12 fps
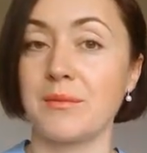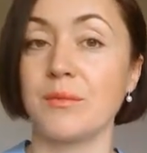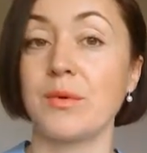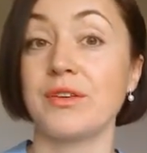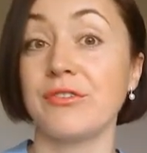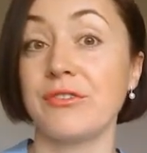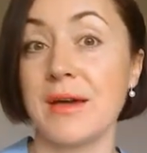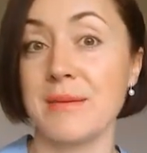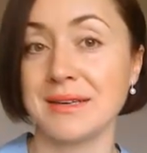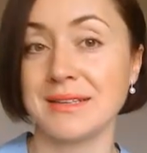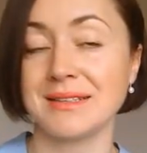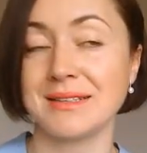with a
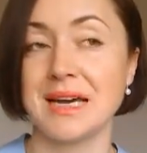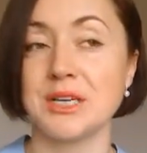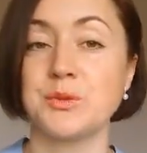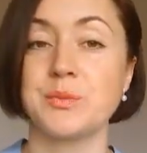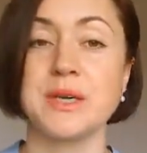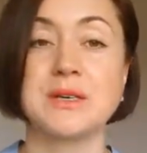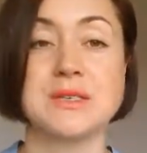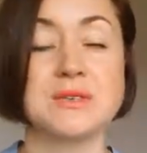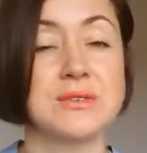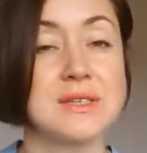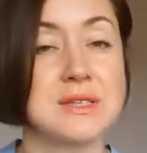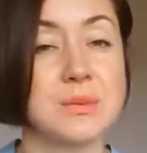feminine touch, because
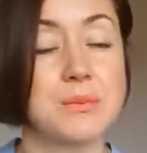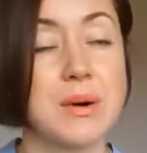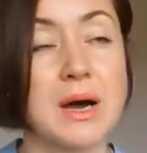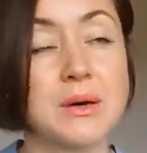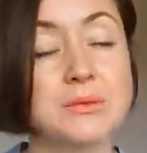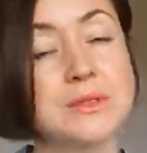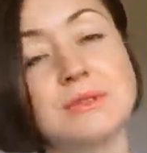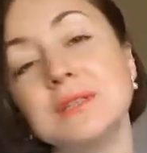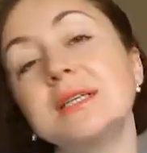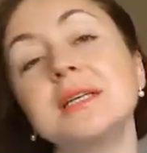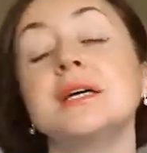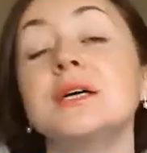of this
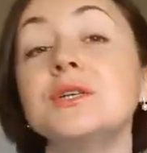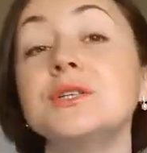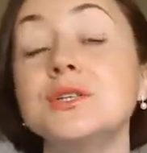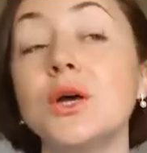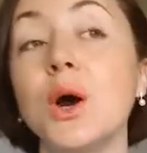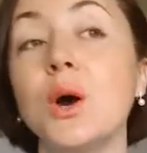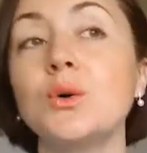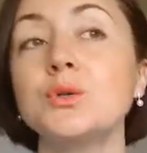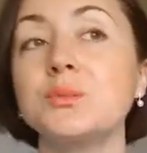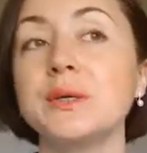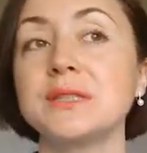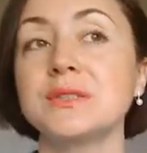powdery
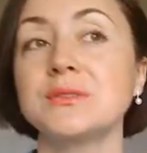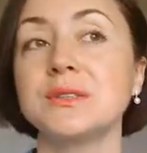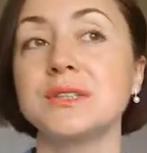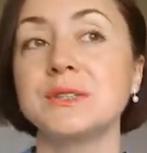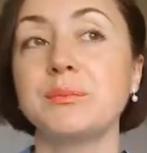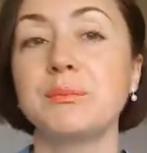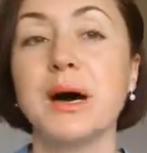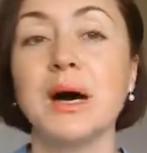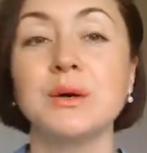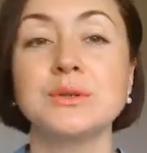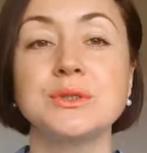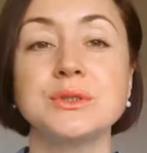note, because of this
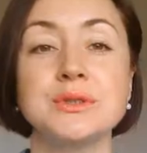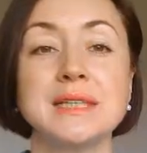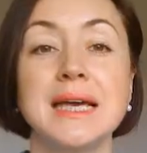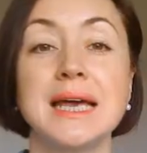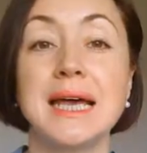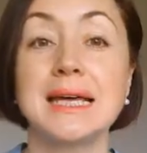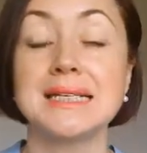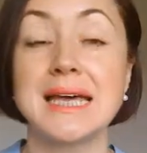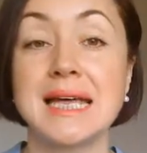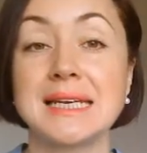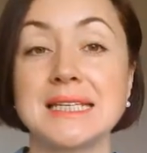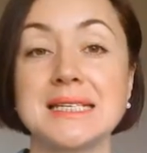powdery
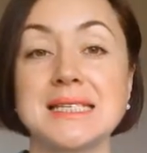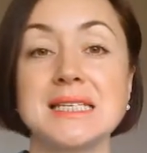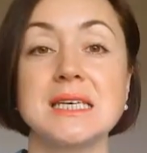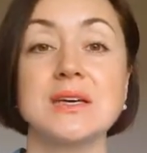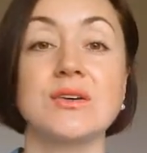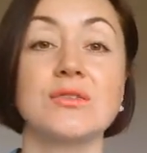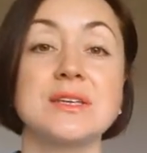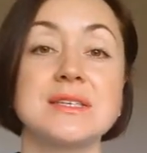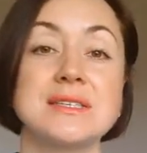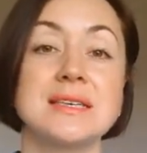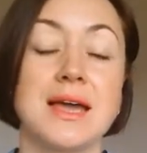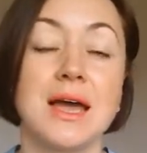tendency of
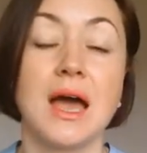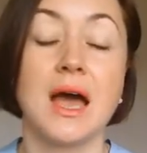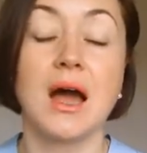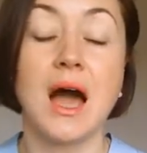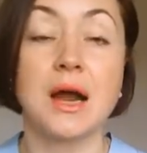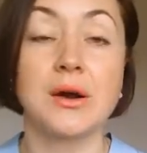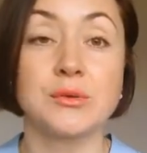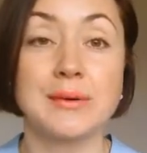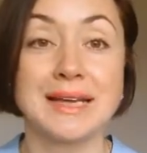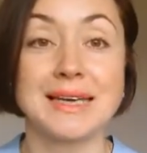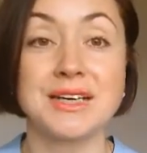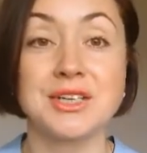this
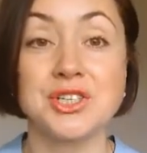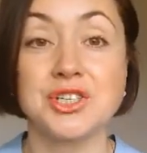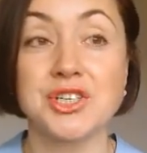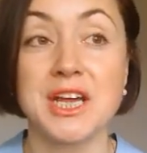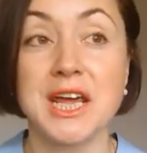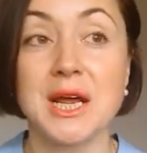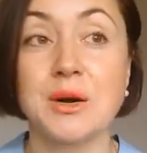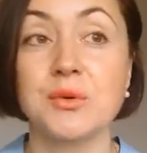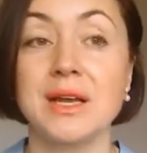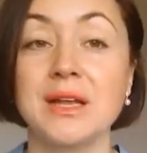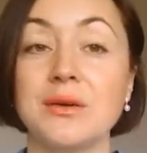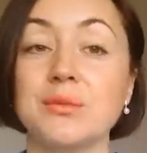aromatic
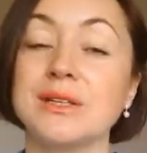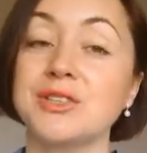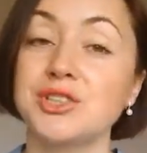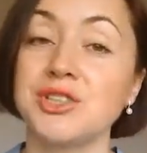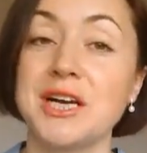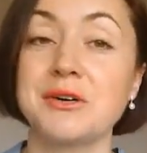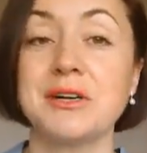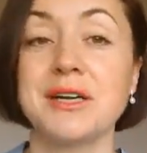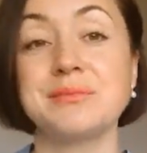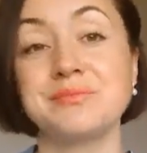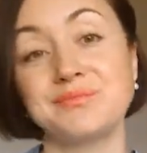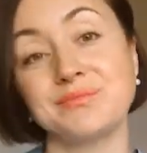cherry. Well,
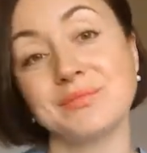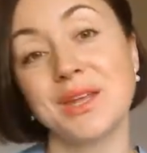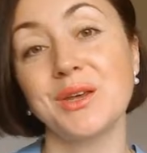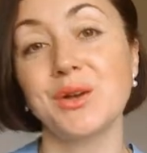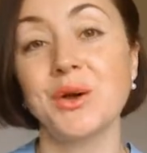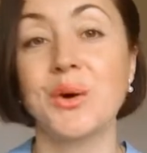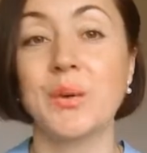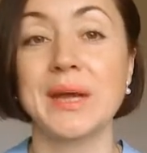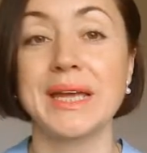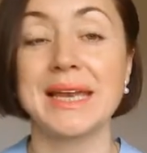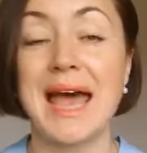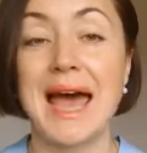cherry, you know,
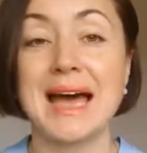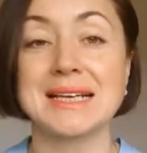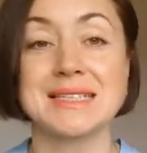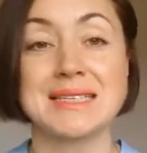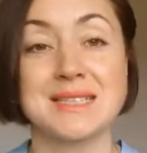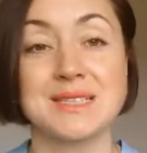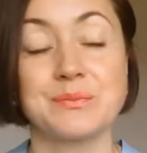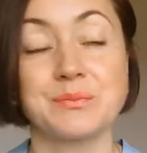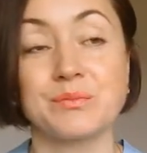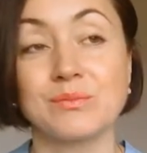it has this